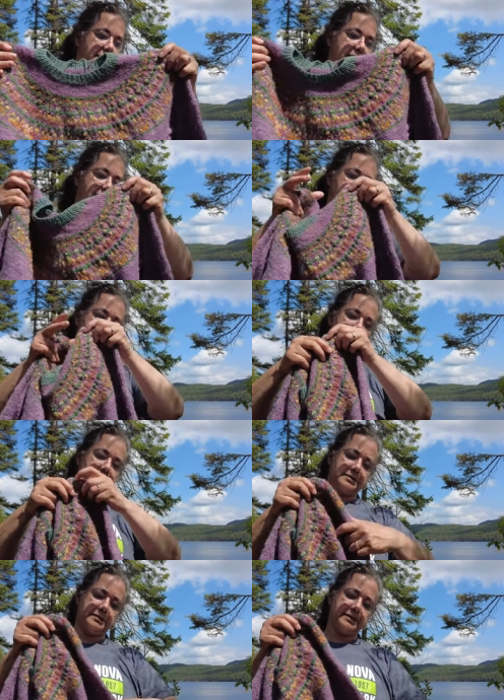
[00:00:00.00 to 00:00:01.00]
I had,
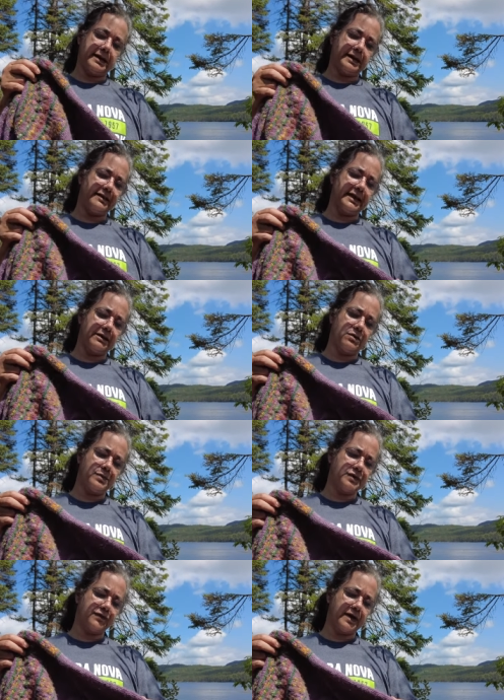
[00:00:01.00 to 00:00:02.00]
I think,
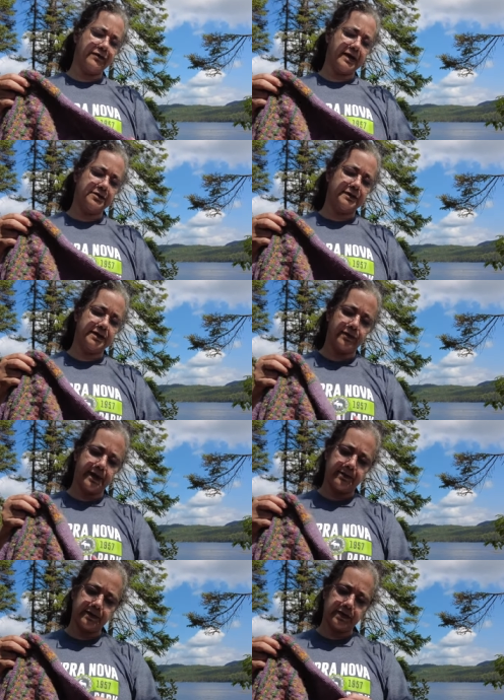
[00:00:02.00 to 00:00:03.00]
almost 500
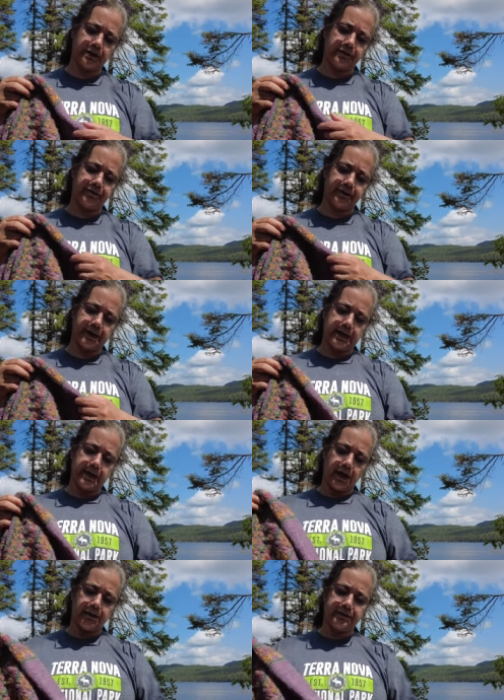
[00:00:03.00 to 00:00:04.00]
grams of,
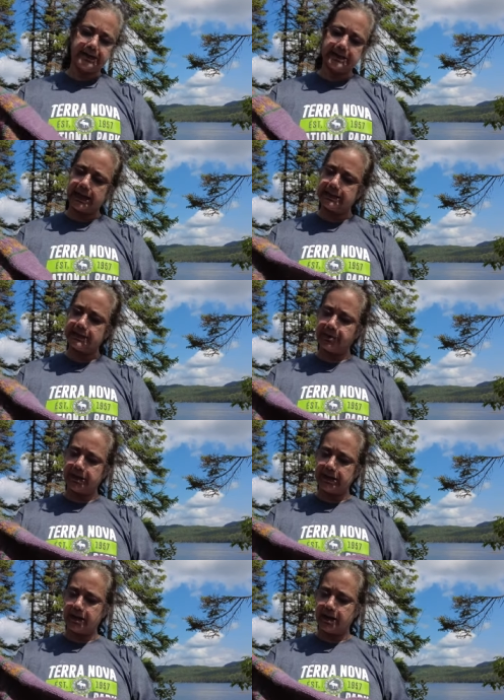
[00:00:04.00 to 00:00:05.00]
of this hand
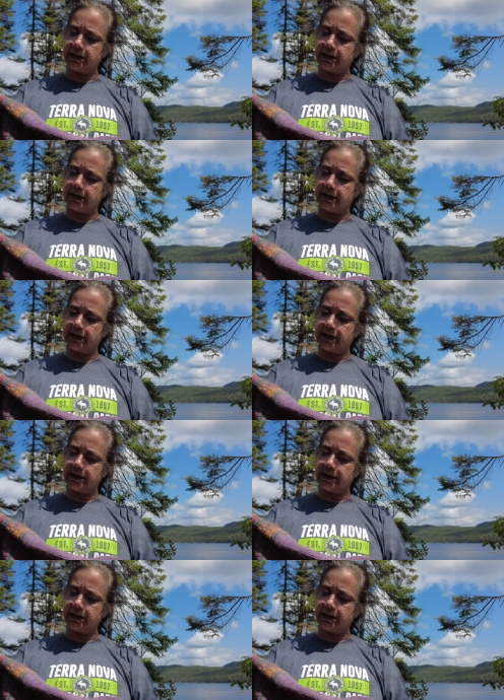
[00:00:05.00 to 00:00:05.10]
spun yarn.